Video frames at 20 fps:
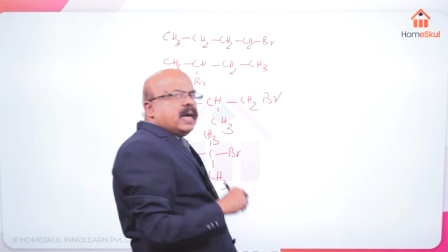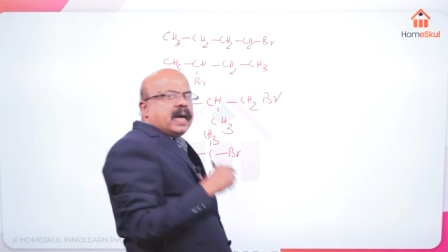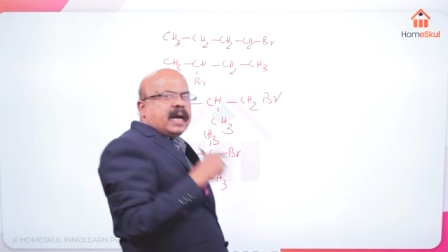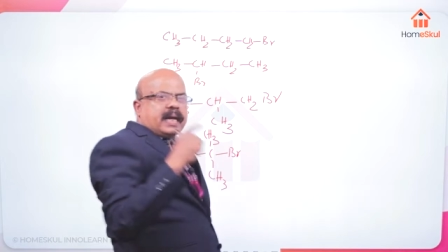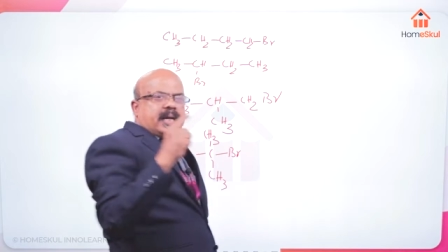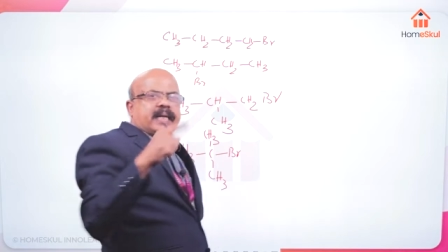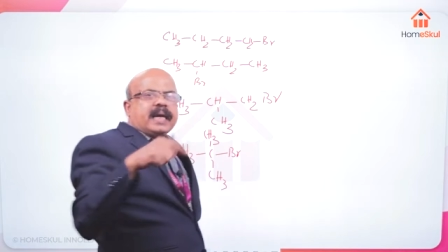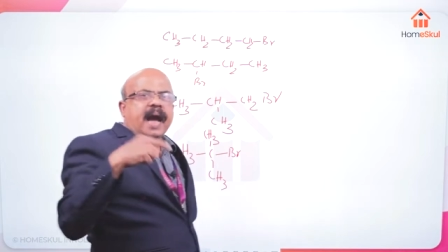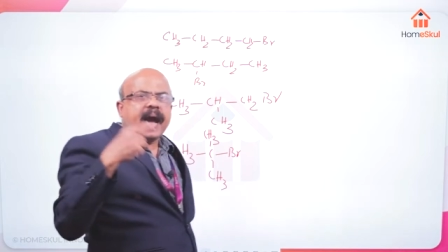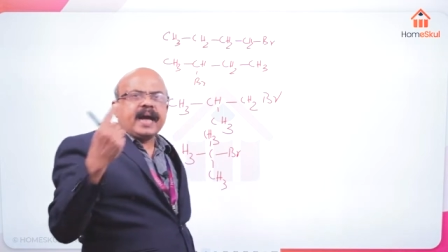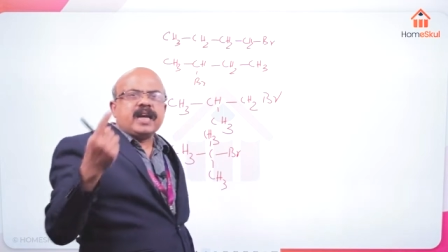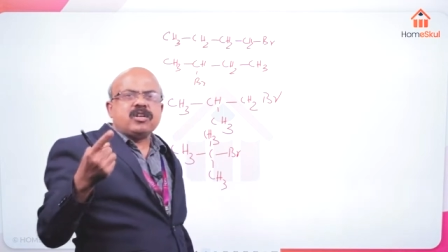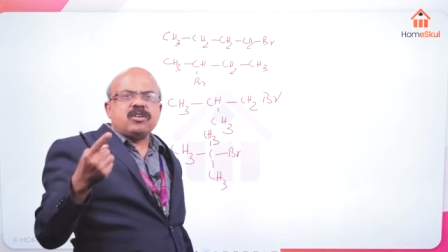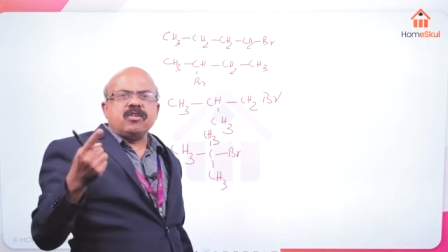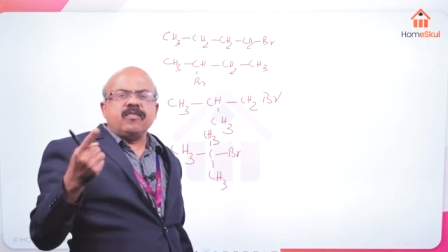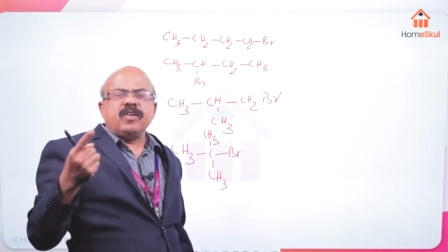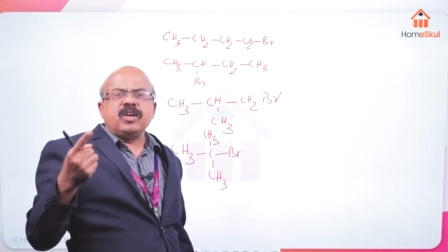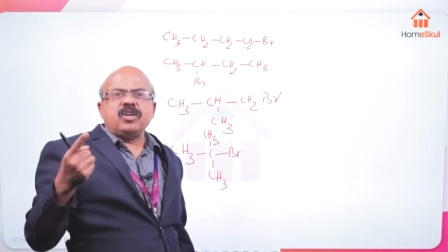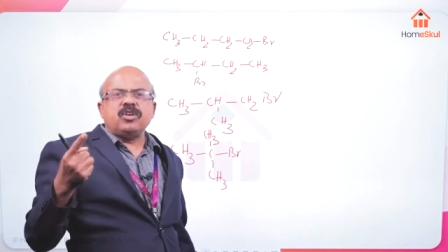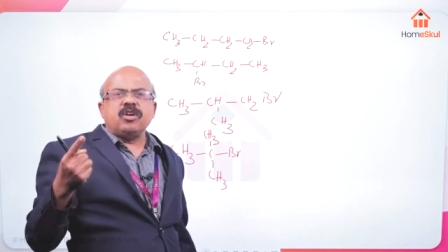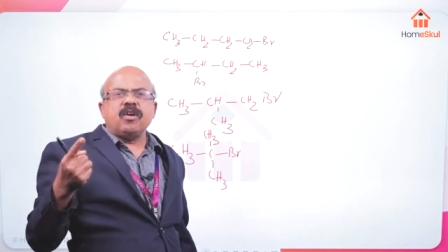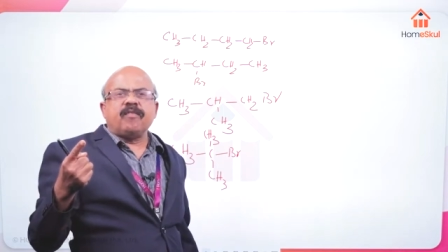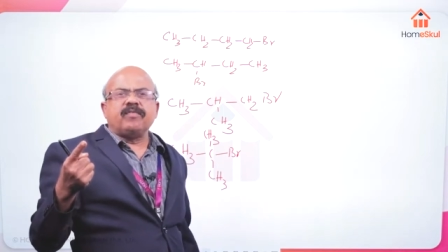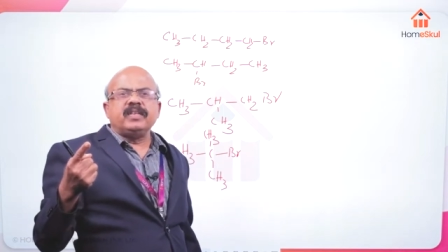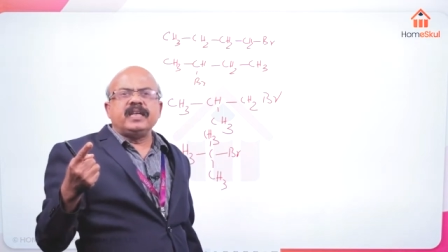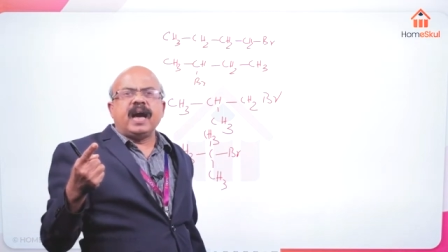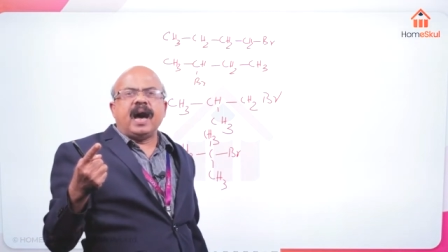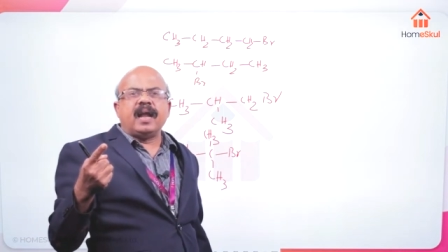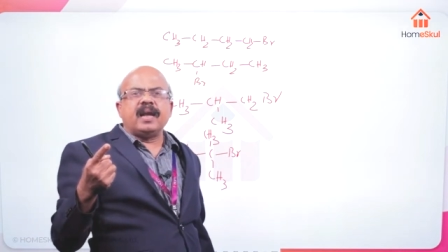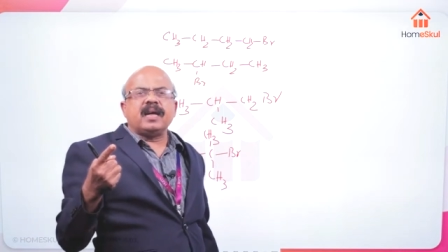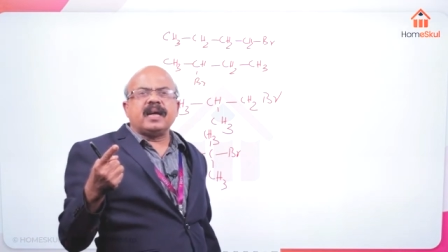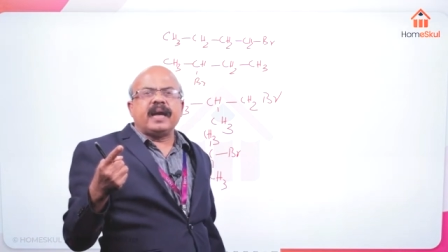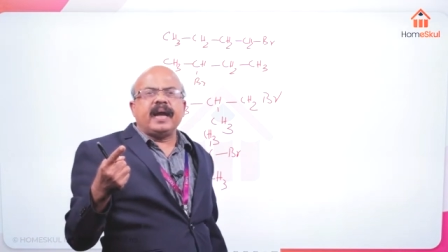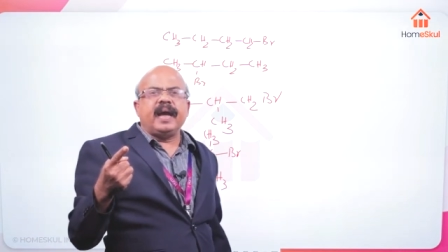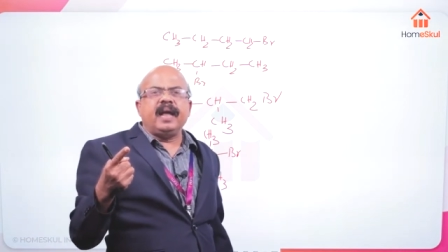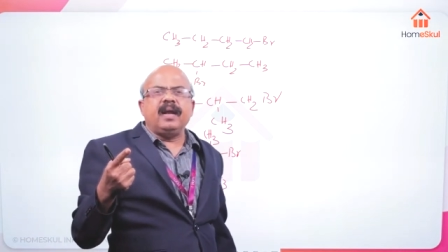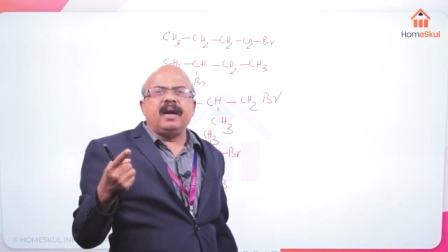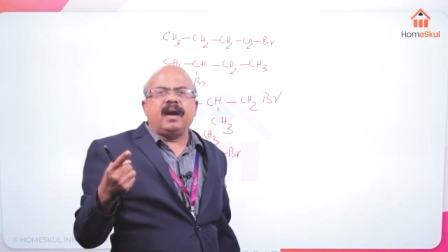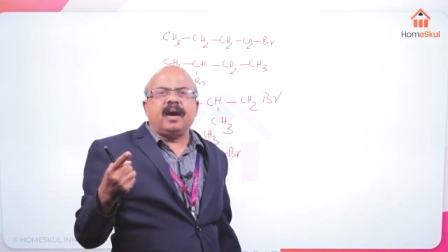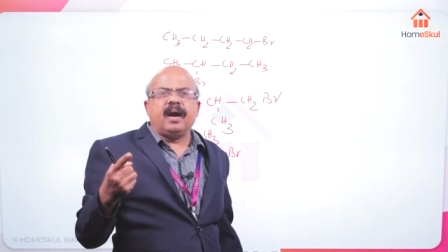reactivity of the
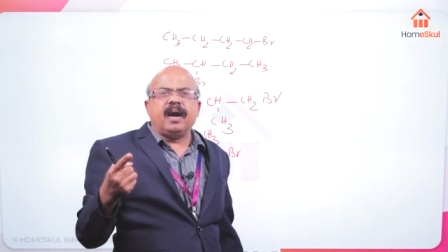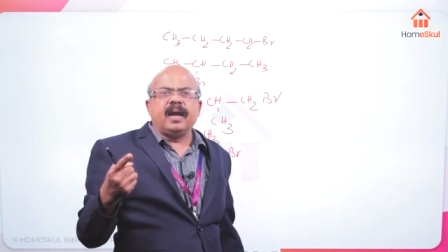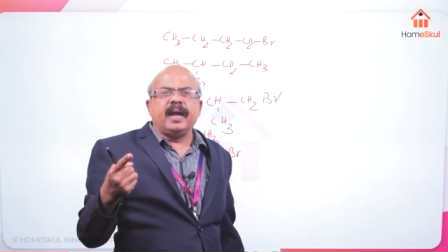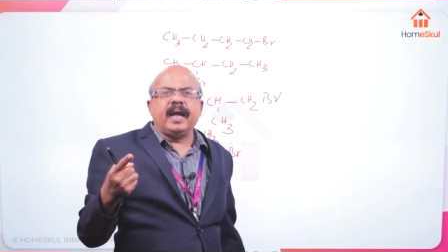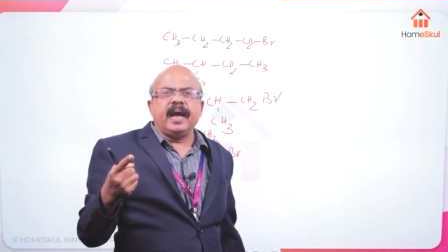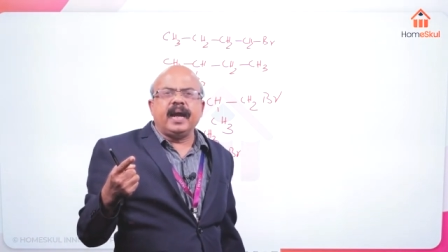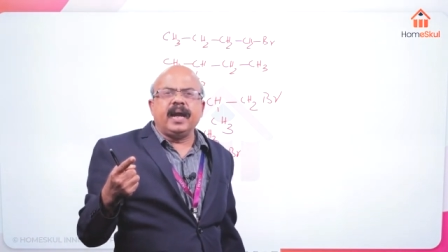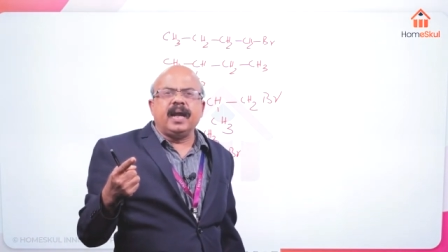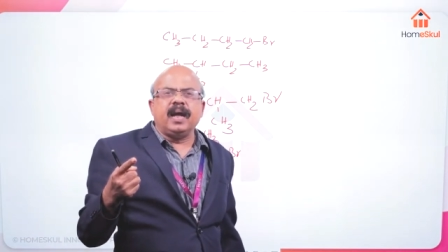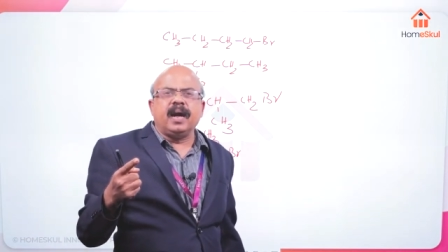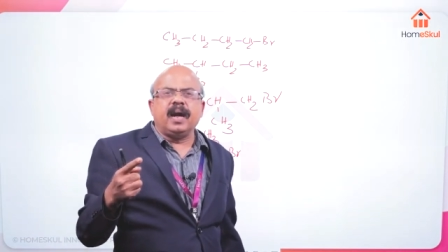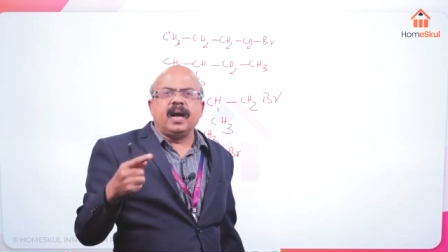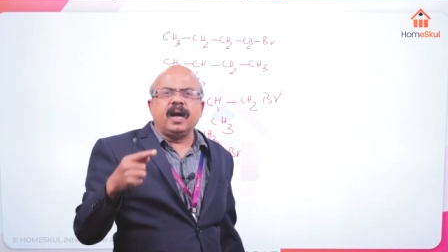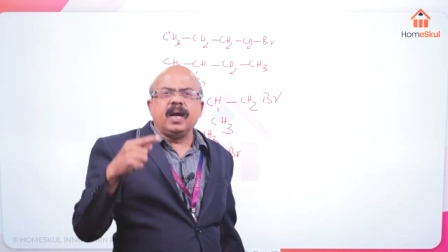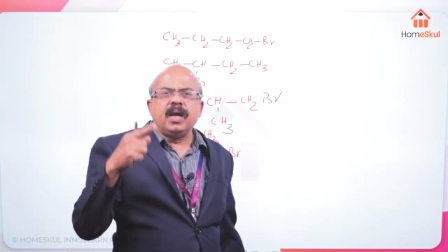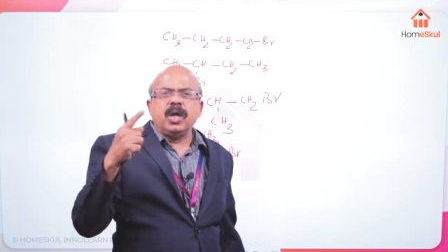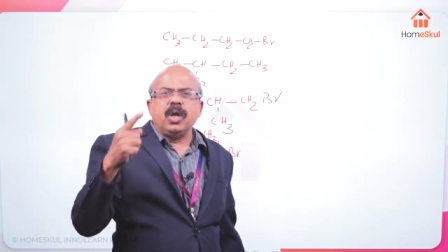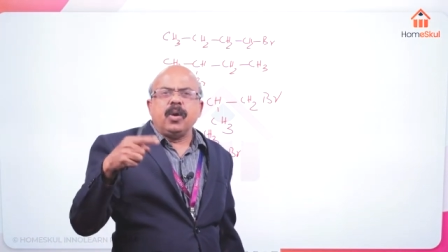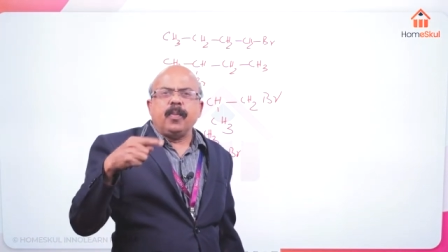alkyl halide